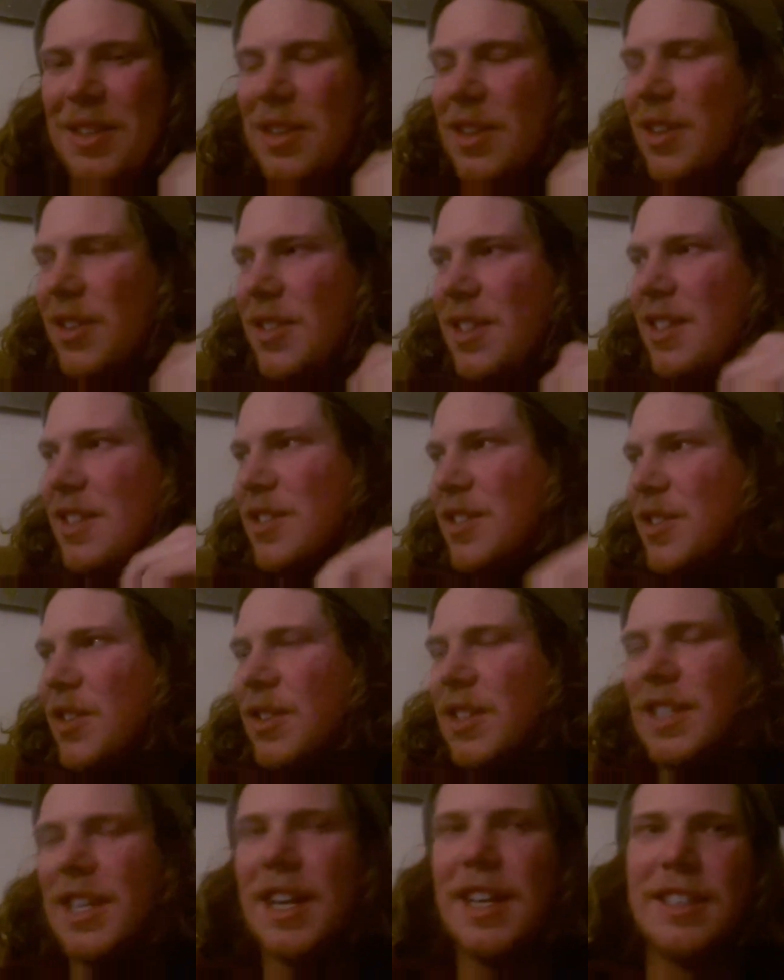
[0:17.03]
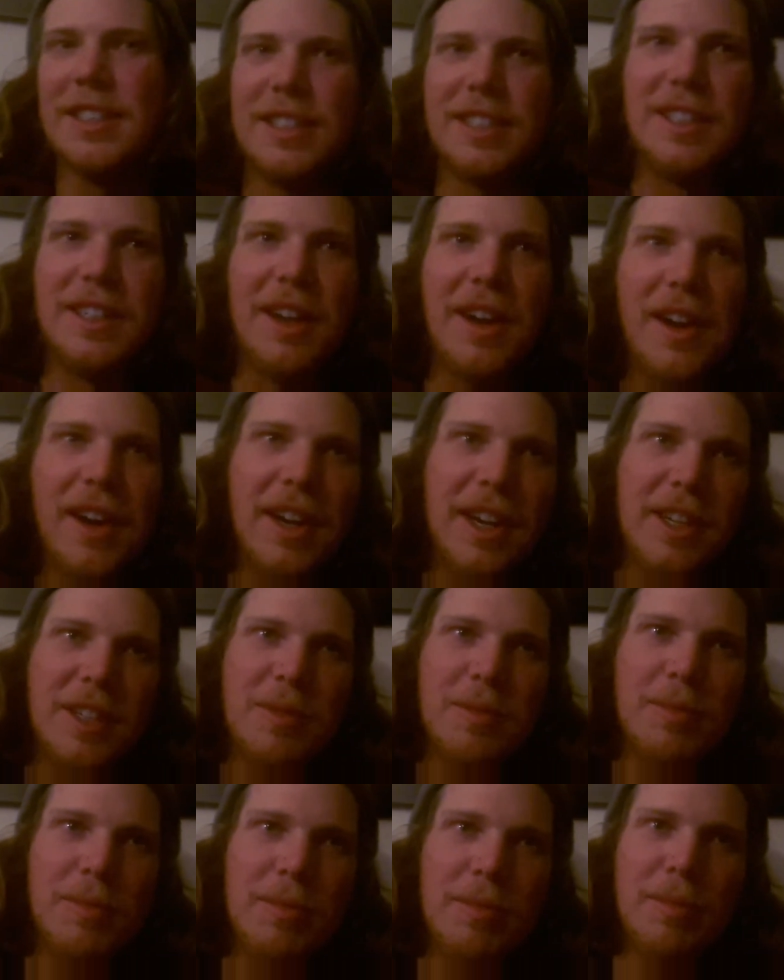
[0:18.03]
because then it's not daily, it's
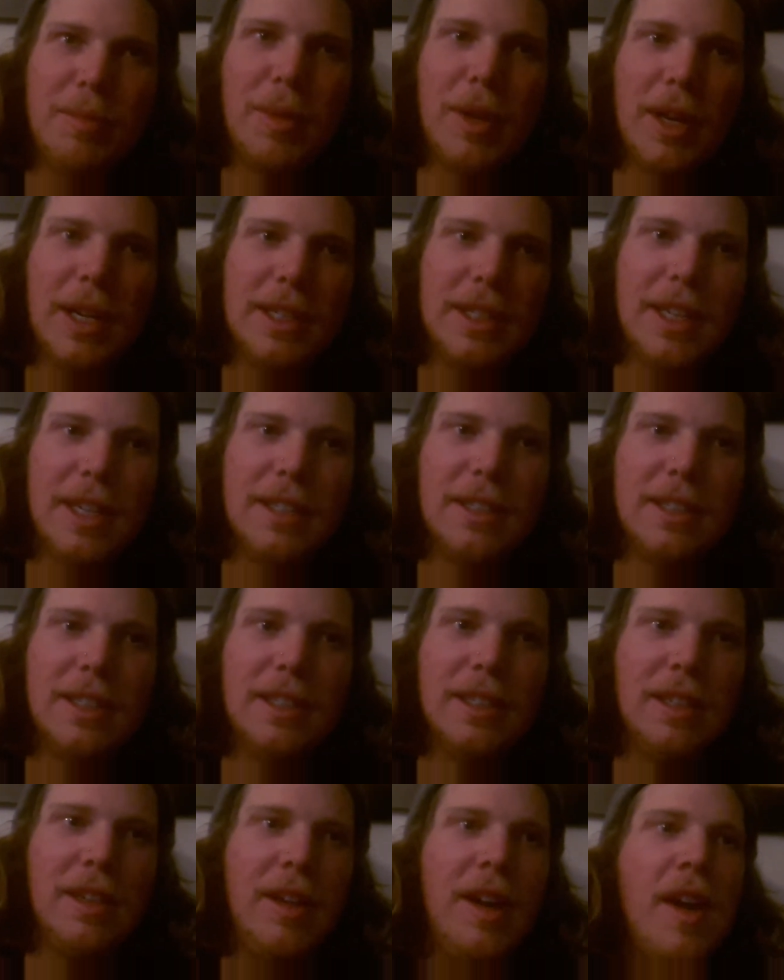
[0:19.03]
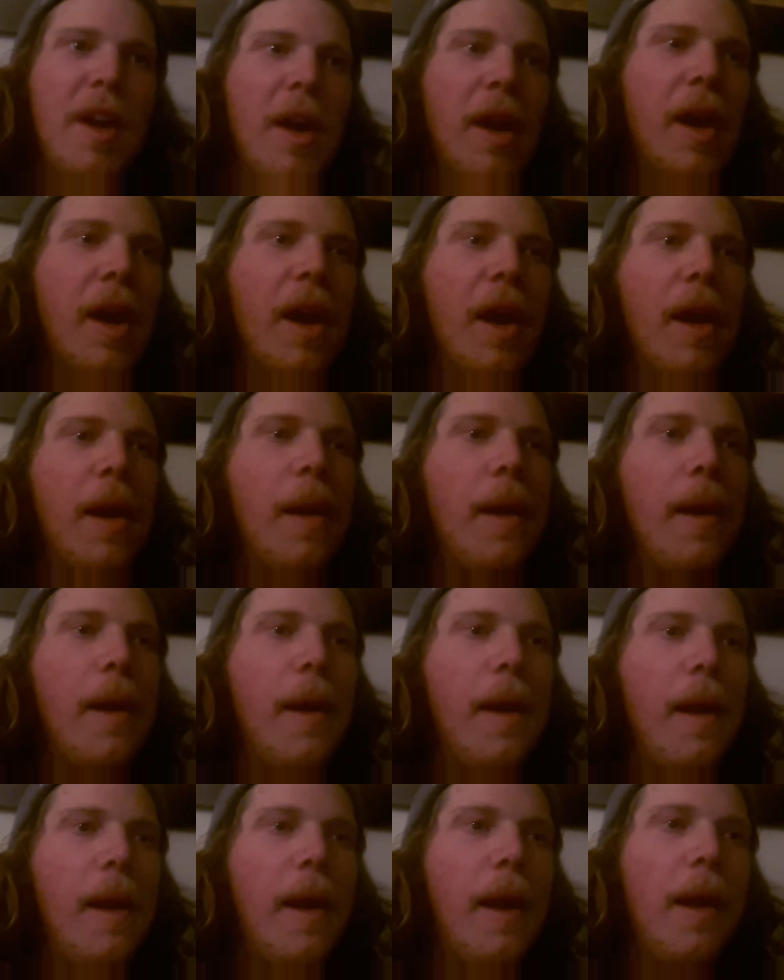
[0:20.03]
bi-daily.
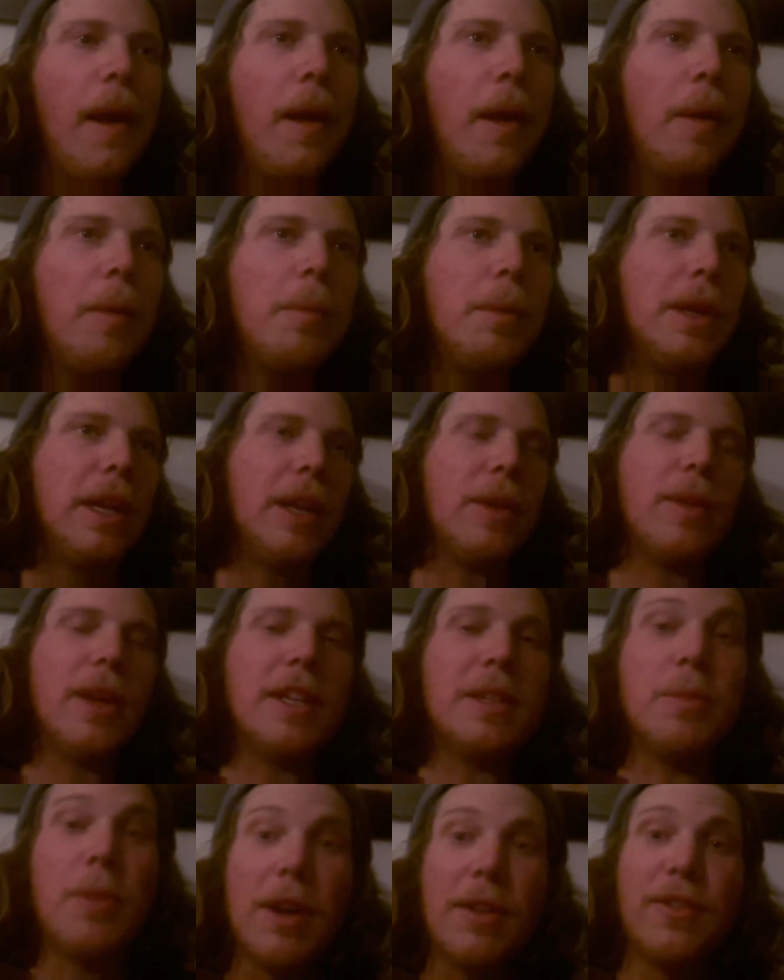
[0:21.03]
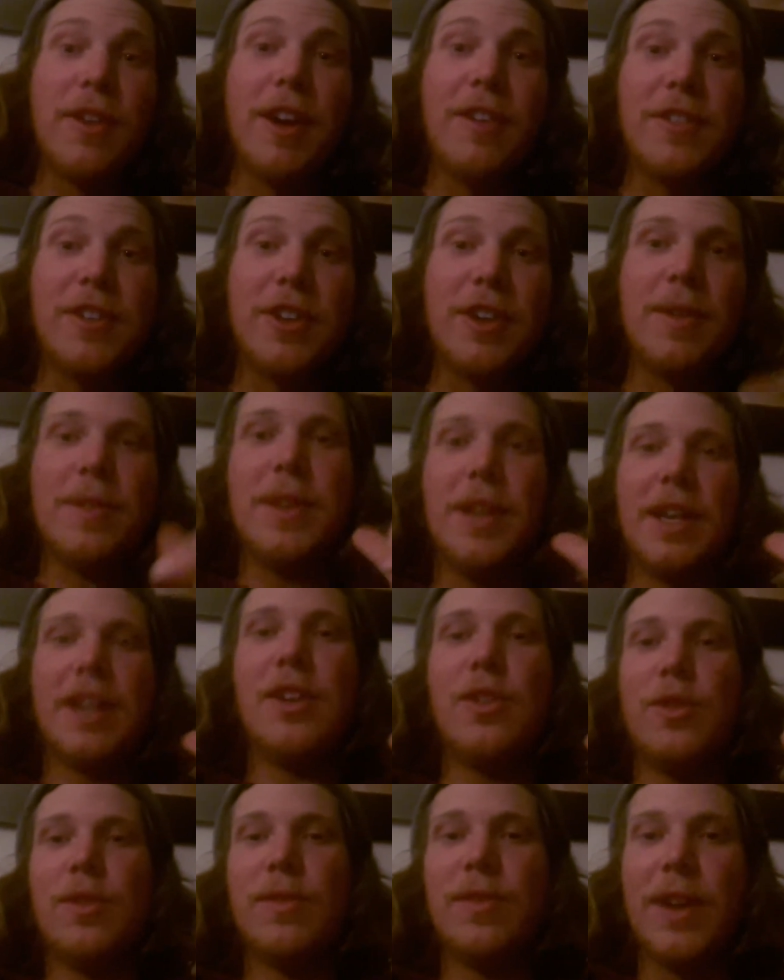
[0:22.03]
But anyway, it's my favourite time of day and
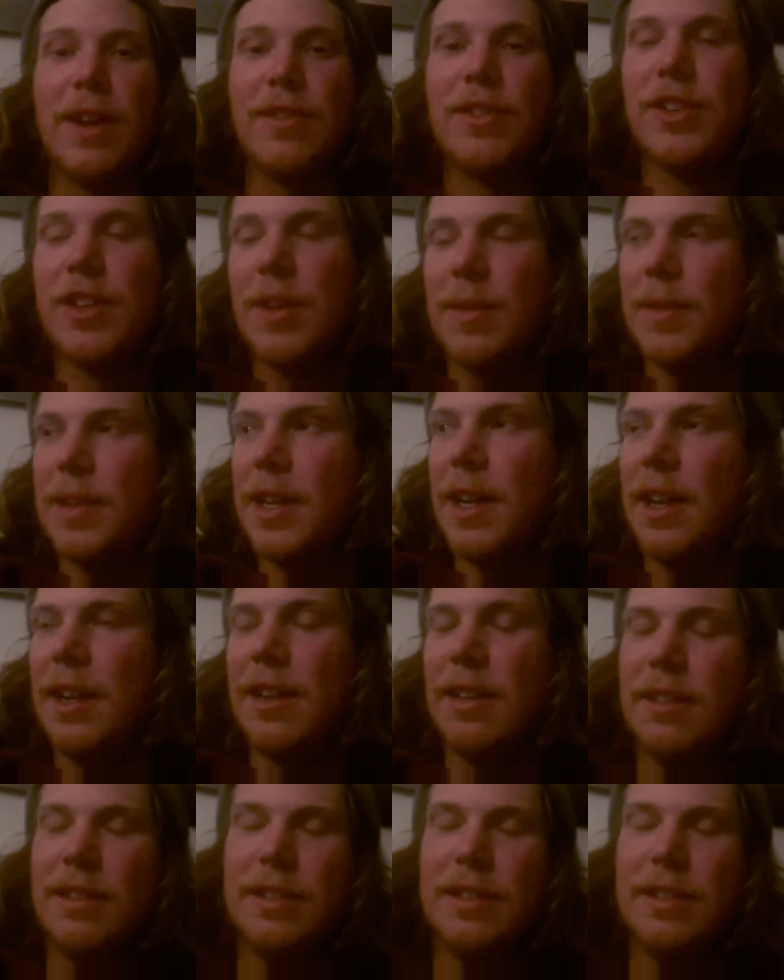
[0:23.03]
your favourite time of day.